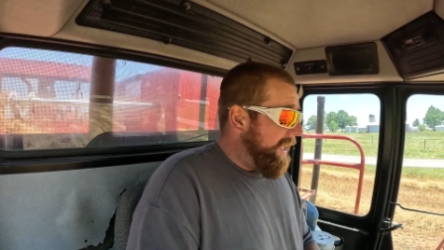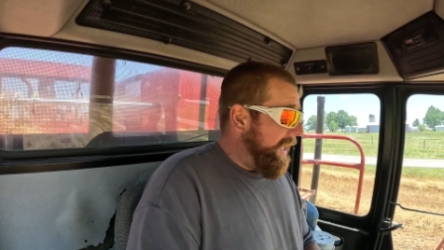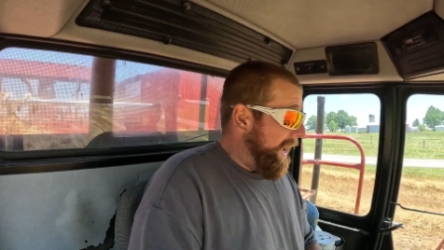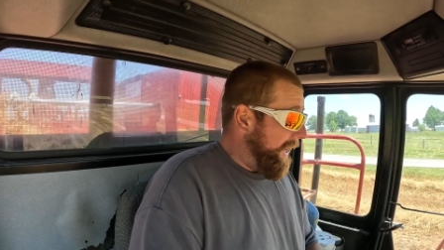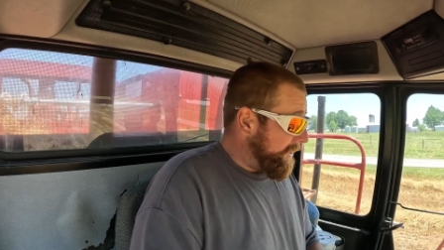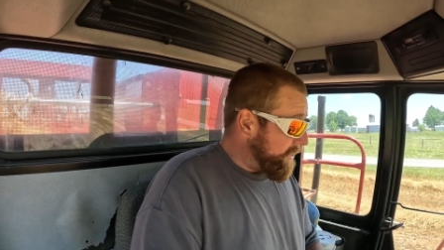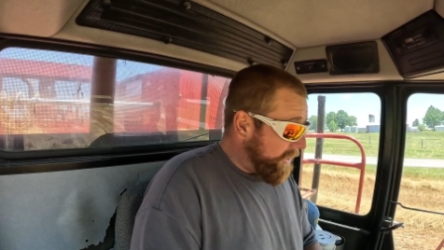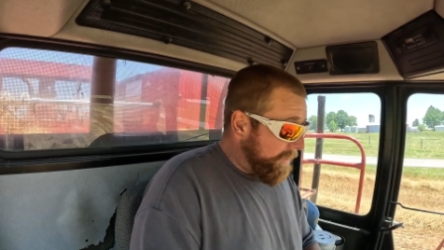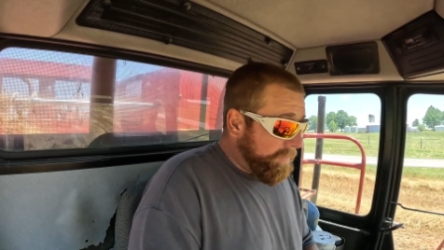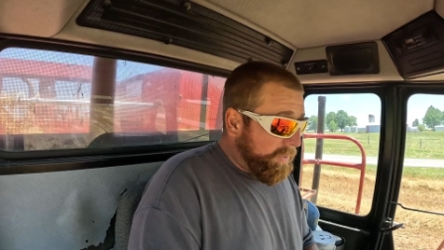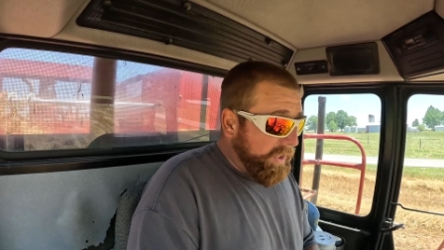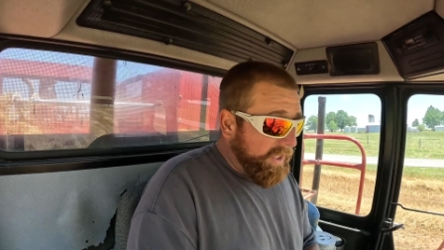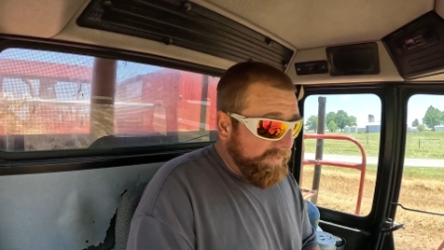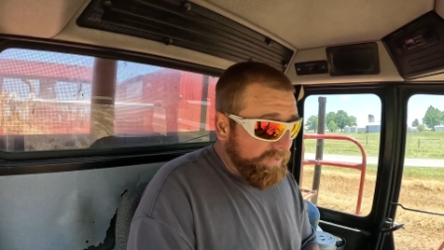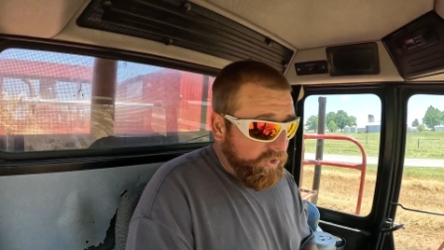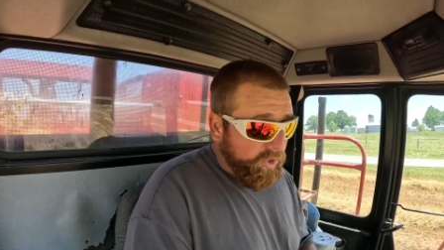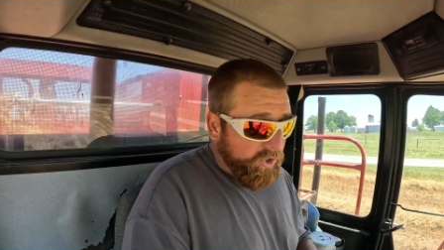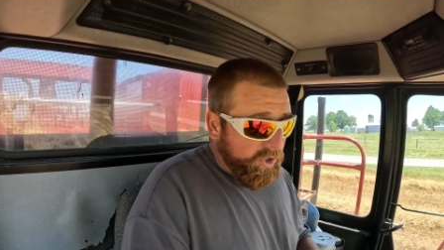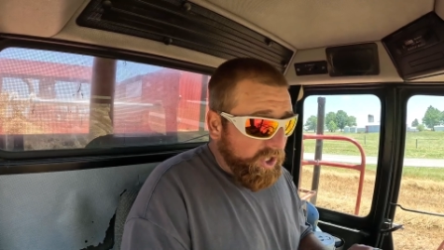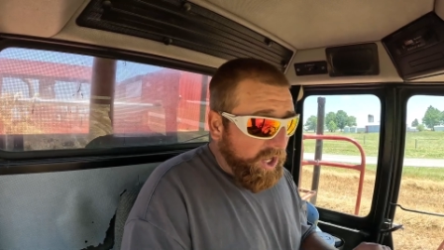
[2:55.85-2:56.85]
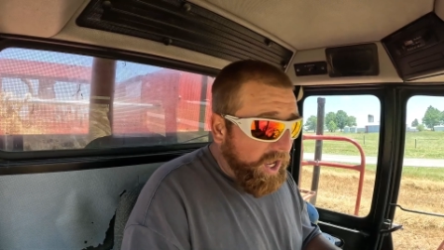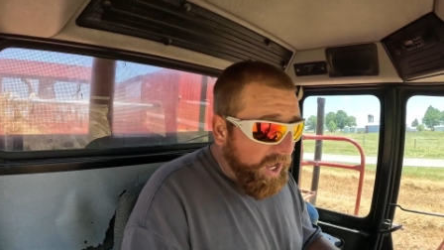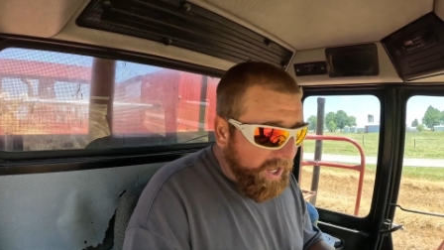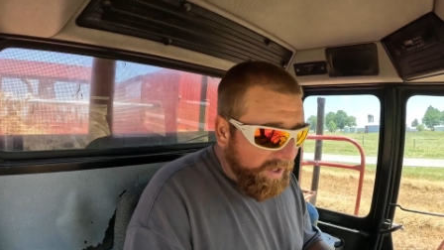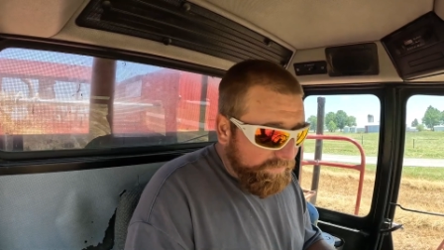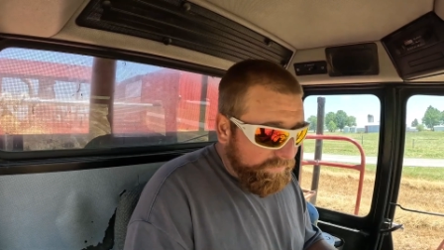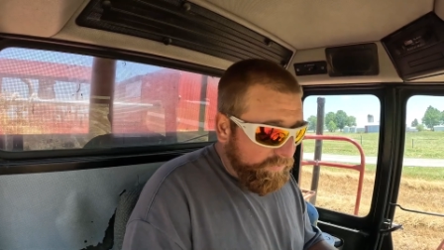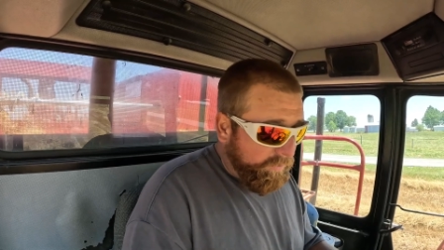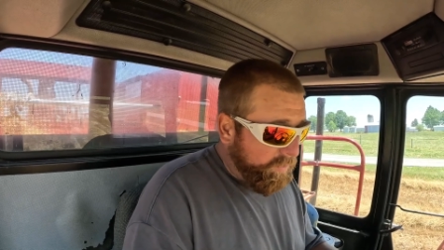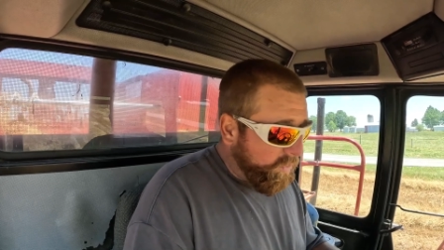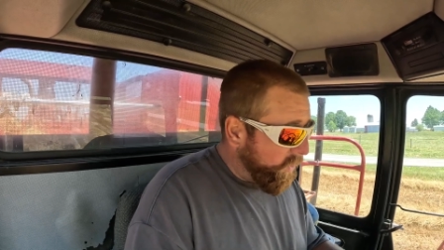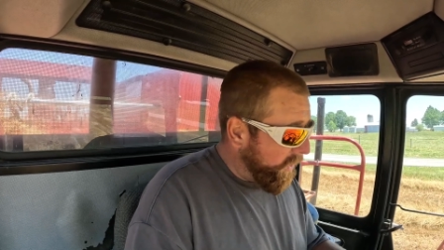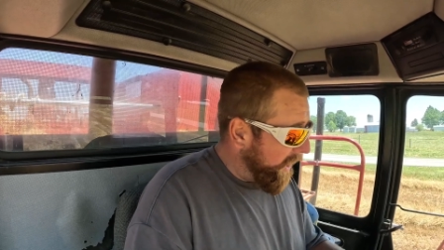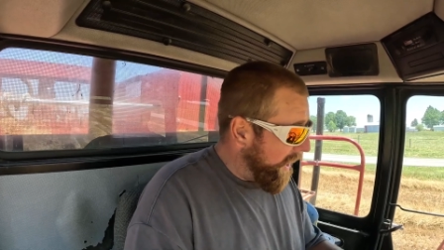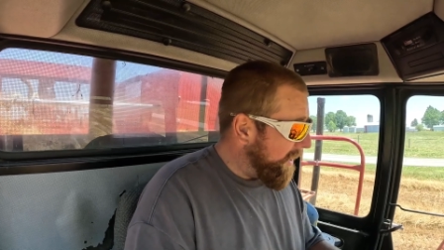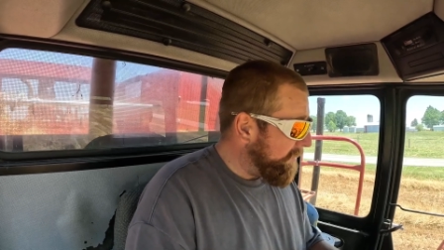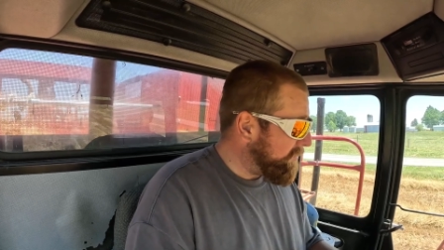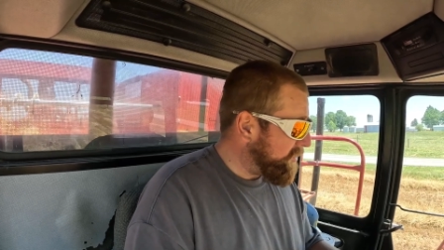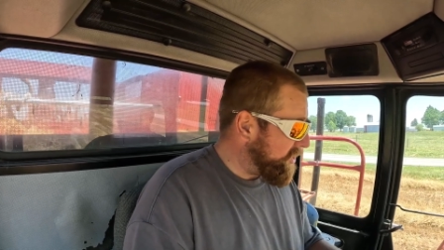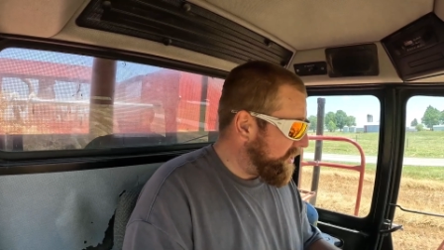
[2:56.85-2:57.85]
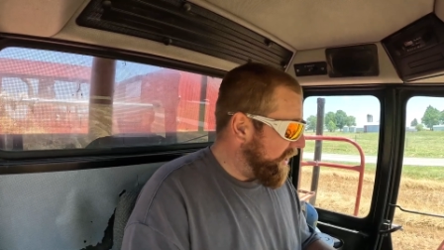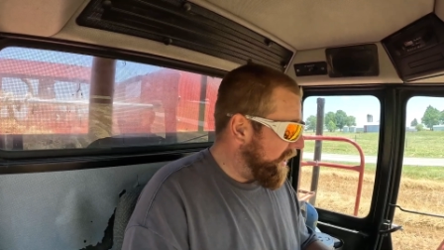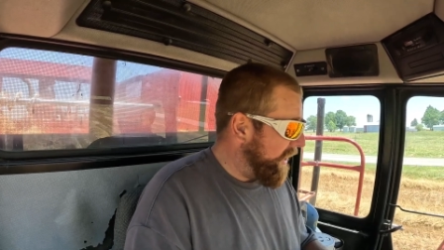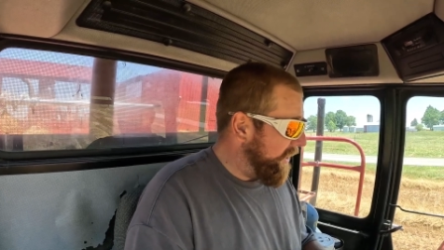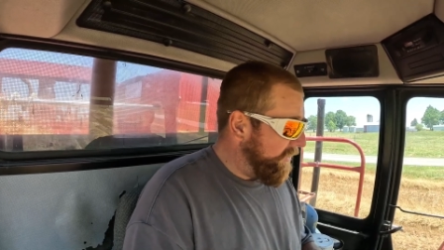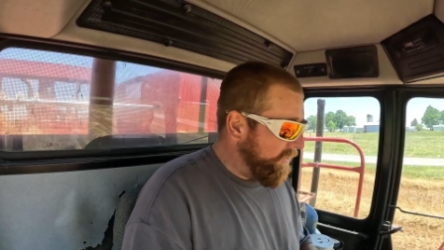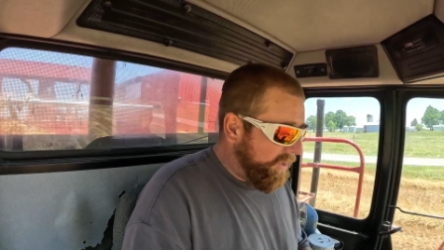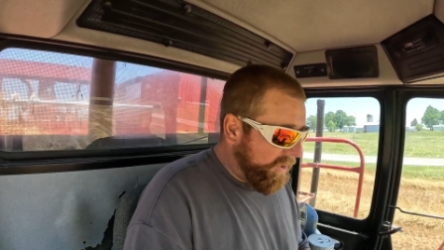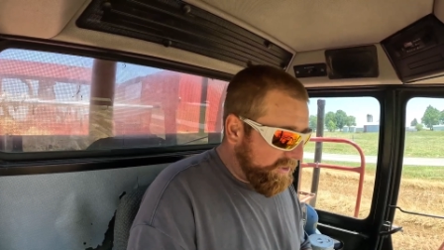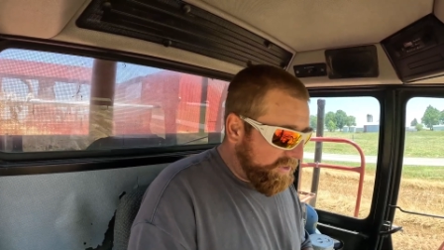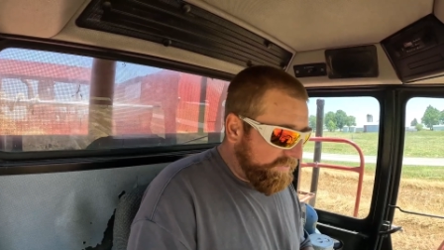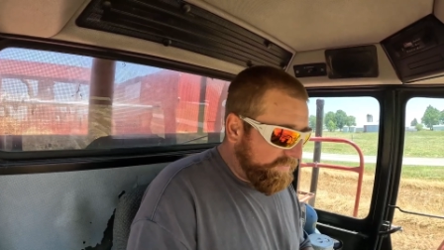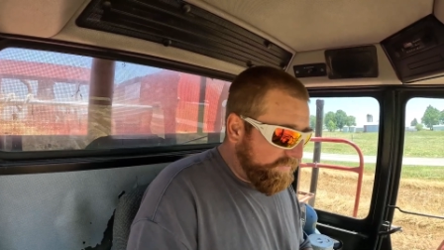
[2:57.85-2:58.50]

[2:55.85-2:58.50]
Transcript: Actually, believe it or not, from what I'm seeing thus